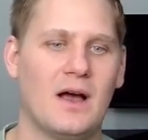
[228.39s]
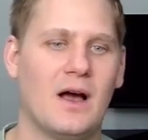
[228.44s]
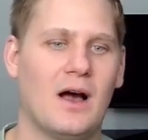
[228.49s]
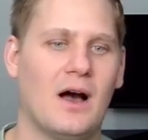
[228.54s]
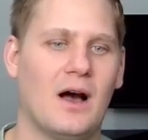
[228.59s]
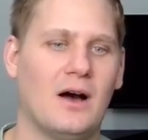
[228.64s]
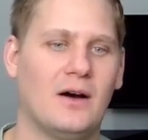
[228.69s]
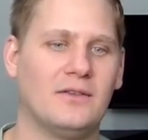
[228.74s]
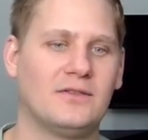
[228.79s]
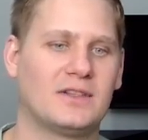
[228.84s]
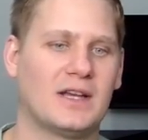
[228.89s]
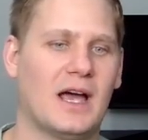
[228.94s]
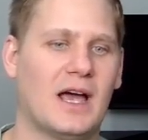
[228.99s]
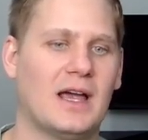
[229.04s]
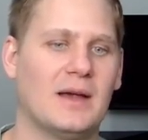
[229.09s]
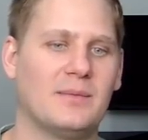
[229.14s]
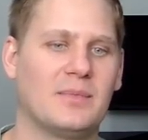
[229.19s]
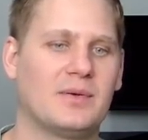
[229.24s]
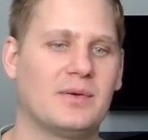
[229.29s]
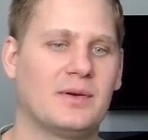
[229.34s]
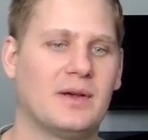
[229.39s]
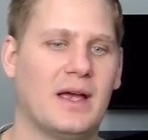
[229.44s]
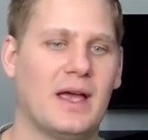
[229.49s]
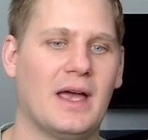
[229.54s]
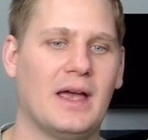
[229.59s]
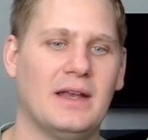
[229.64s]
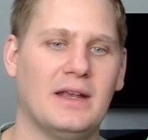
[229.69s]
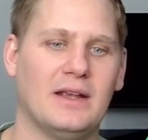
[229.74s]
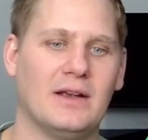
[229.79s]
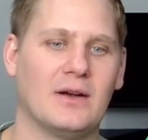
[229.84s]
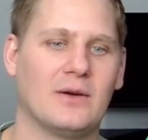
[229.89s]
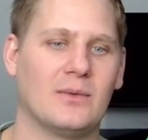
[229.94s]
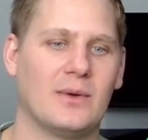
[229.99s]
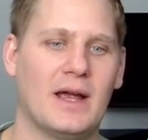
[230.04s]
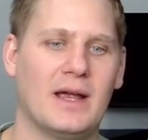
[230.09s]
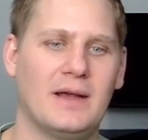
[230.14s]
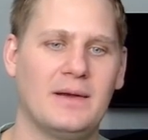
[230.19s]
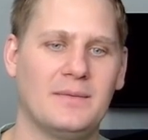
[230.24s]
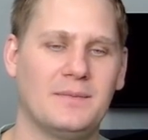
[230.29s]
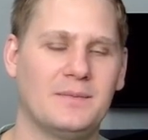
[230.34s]
of type any
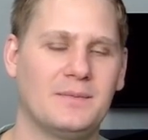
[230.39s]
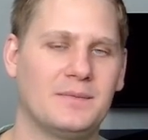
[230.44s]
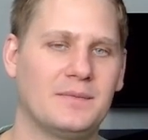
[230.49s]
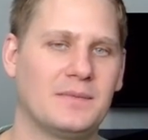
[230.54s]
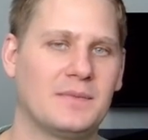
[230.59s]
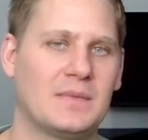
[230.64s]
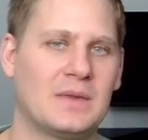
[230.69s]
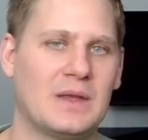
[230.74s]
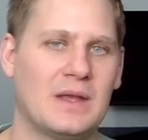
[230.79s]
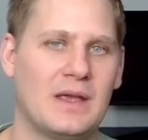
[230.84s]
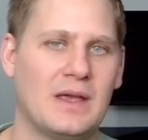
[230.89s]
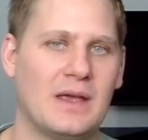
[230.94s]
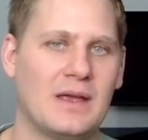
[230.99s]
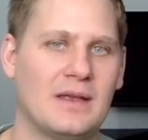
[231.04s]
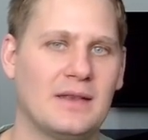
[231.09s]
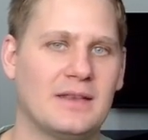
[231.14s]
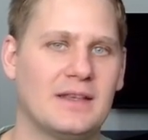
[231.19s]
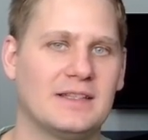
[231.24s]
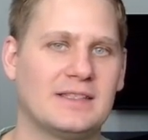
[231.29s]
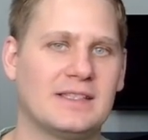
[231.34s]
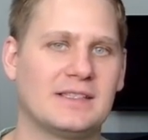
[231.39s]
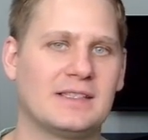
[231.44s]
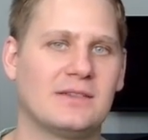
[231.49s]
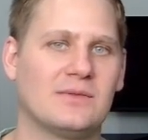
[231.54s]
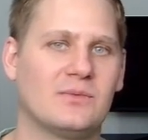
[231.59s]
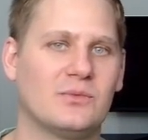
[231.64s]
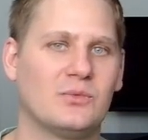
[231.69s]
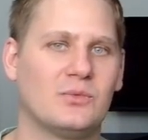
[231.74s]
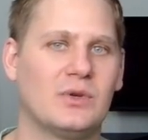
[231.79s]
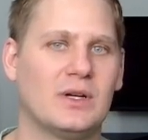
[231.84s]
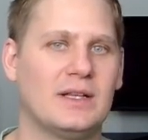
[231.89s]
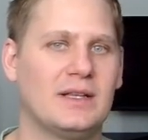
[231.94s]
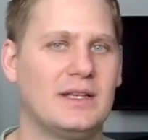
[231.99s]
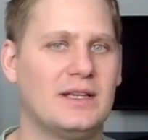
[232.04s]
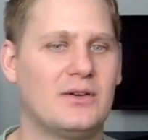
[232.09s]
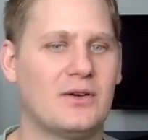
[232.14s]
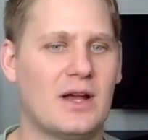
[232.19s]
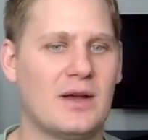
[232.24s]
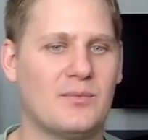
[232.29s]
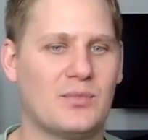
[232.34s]
array. This isn't really
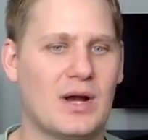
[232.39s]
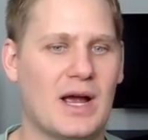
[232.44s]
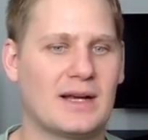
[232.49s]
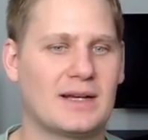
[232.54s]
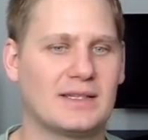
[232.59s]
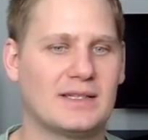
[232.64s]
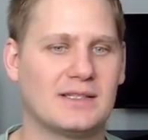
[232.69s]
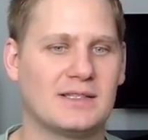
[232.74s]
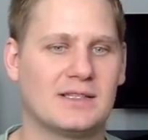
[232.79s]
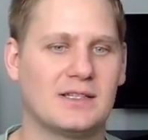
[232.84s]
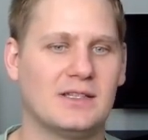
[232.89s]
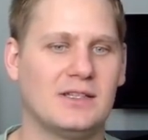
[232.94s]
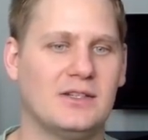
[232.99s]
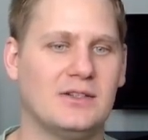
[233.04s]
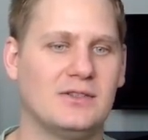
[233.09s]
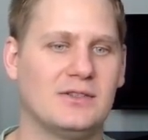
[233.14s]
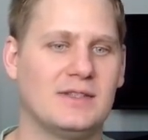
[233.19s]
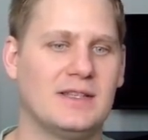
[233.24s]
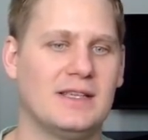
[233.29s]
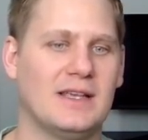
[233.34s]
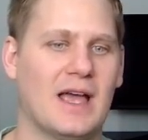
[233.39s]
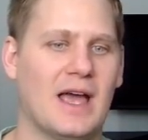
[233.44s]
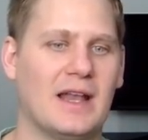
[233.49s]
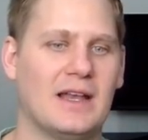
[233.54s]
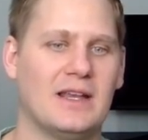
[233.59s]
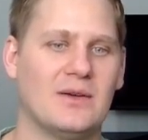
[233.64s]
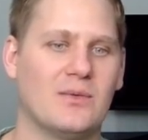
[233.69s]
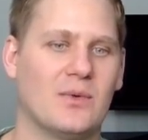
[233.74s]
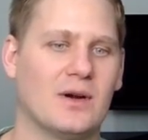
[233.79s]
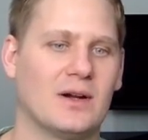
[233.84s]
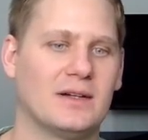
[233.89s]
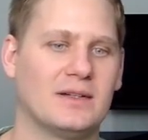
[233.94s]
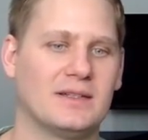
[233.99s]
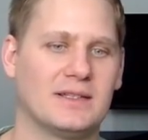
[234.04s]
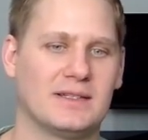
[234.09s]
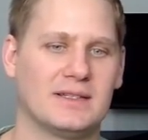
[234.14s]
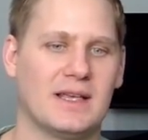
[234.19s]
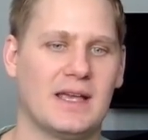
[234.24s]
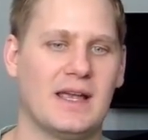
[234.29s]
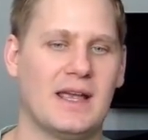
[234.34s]
great practice to use the any word to
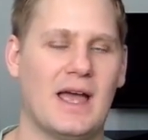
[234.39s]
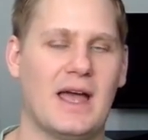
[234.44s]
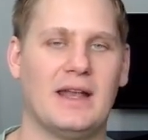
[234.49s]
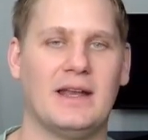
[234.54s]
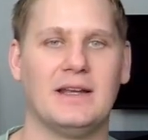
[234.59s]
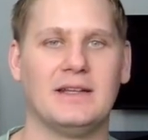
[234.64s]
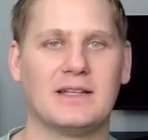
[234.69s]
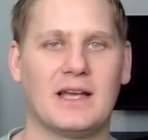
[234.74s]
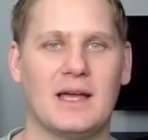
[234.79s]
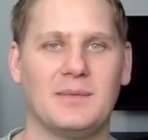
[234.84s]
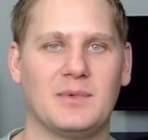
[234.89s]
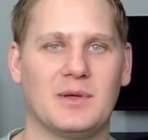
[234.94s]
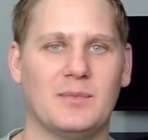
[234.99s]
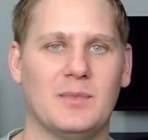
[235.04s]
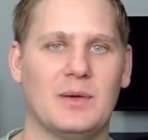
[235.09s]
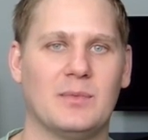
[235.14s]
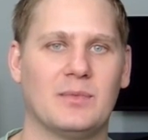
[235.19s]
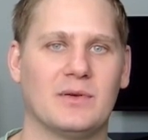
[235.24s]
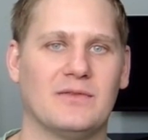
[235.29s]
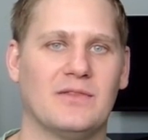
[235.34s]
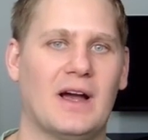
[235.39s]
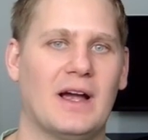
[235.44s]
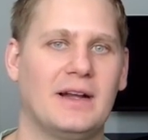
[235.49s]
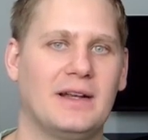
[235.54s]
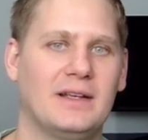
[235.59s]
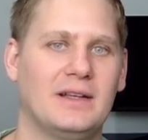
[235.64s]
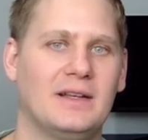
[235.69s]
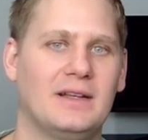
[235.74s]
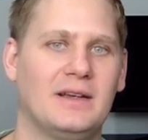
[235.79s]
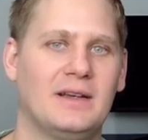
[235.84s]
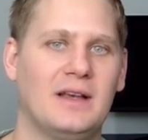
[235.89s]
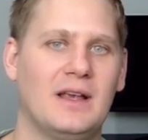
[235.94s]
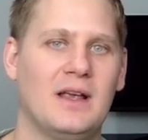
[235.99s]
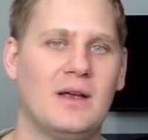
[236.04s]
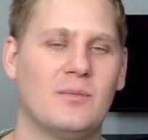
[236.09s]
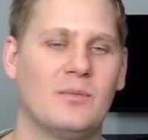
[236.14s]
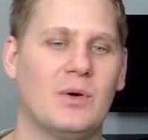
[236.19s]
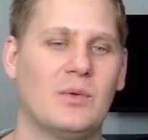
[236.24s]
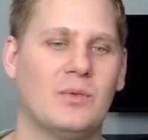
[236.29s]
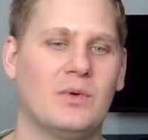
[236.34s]
say any type can be provided,
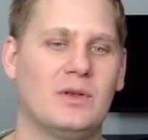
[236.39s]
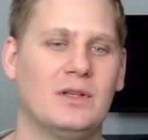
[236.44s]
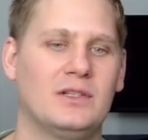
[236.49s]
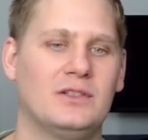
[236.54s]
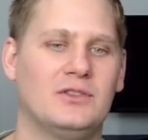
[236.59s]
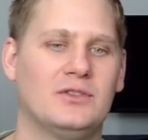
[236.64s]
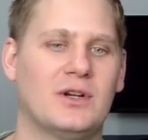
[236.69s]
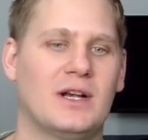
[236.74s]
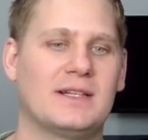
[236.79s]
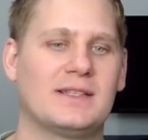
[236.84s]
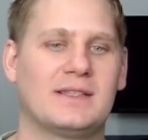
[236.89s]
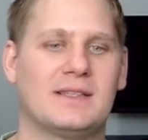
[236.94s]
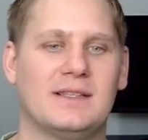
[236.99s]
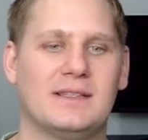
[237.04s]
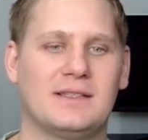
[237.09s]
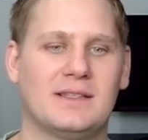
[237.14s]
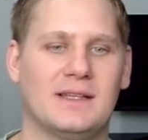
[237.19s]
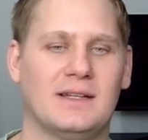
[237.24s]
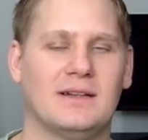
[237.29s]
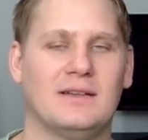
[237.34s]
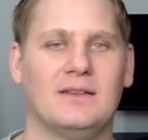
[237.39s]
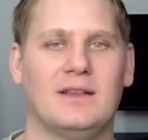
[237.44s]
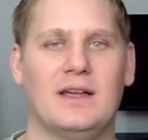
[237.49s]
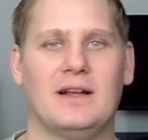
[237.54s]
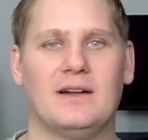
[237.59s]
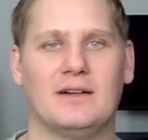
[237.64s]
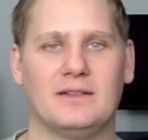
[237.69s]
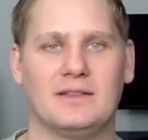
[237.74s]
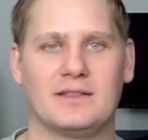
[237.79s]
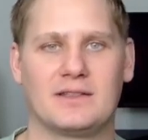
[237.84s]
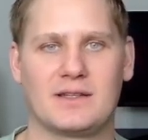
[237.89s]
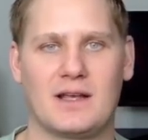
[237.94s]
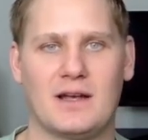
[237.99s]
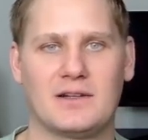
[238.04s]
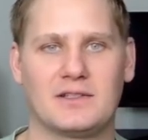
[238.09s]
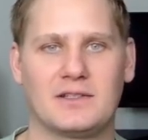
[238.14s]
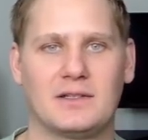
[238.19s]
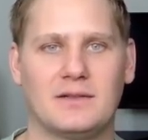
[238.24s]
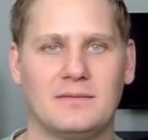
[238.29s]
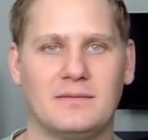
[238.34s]
but we'll address this in a later
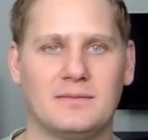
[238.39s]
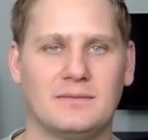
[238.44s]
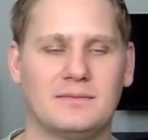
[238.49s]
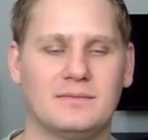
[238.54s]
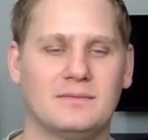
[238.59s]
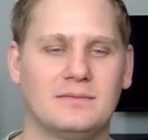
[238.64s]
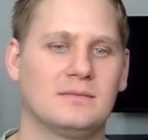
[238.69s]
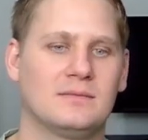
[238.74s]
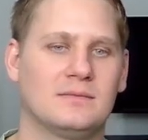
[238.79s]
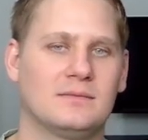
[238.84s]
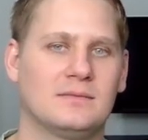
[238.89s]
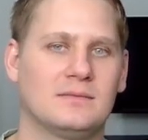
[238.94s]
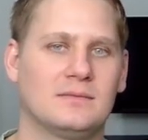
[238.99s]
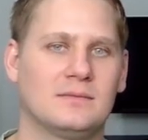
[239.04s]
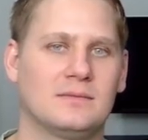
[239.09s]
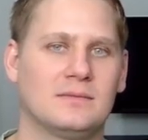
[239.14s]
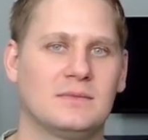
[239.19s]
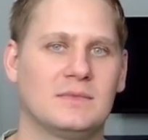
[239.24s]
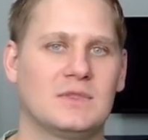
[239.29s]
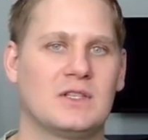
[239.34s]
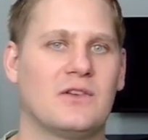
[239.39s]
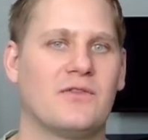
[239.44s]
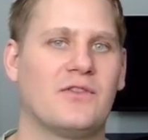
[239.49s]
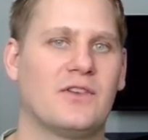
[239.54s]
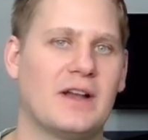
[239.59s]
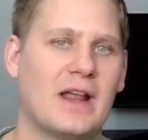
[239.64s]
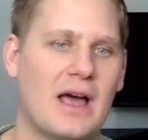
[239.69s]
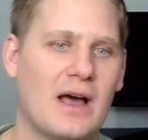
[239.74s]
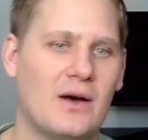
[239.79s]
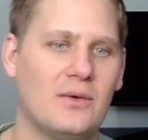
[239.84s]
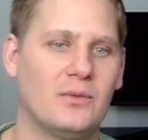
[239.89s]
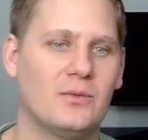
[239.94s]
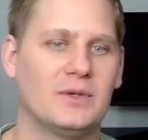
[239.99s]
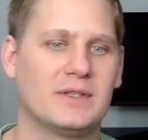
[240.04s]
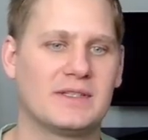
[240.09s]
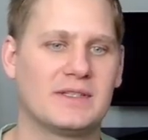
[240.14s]
discussion. So for now, we'll